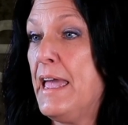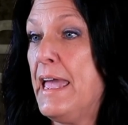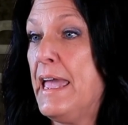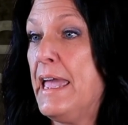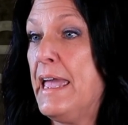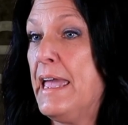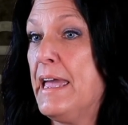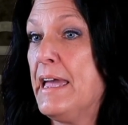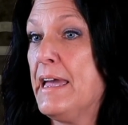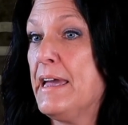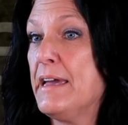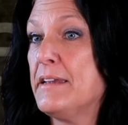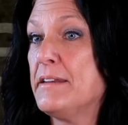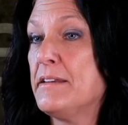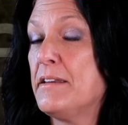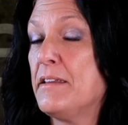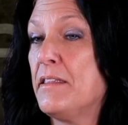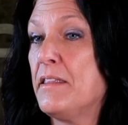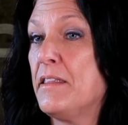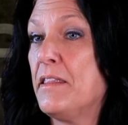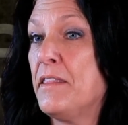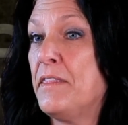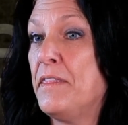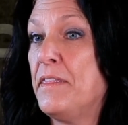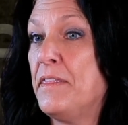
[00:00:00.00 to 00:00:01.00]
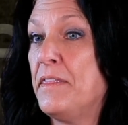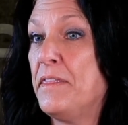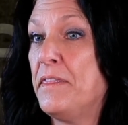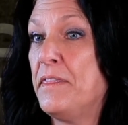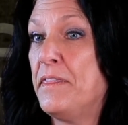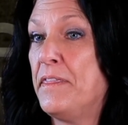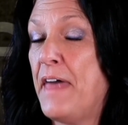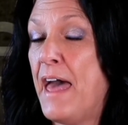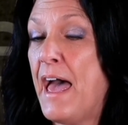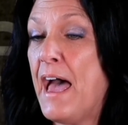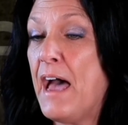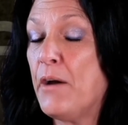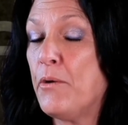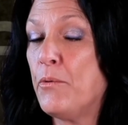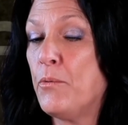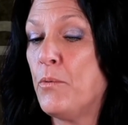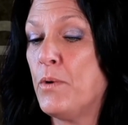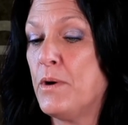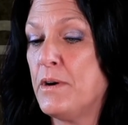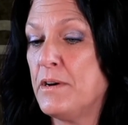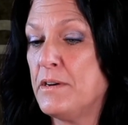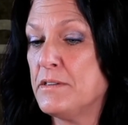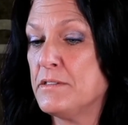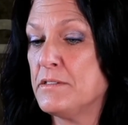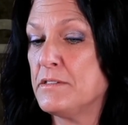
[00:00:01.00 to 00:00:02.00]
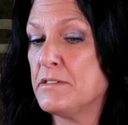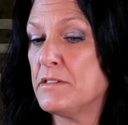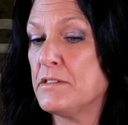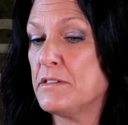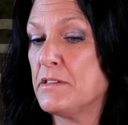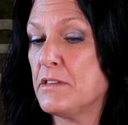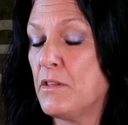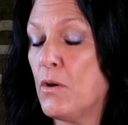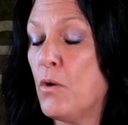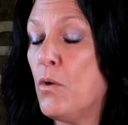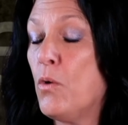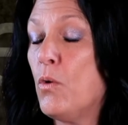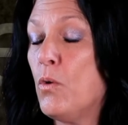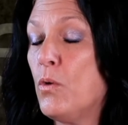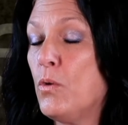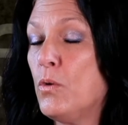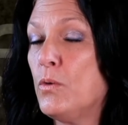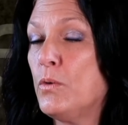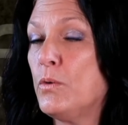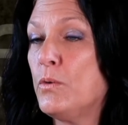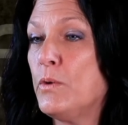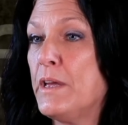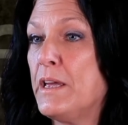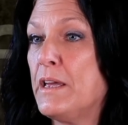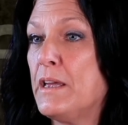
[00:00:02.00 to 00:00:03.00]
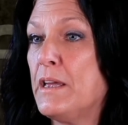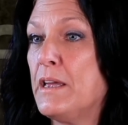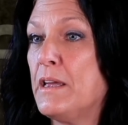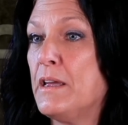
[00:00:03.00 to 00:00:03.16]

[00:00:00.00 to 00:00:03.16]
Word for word: and that was the whole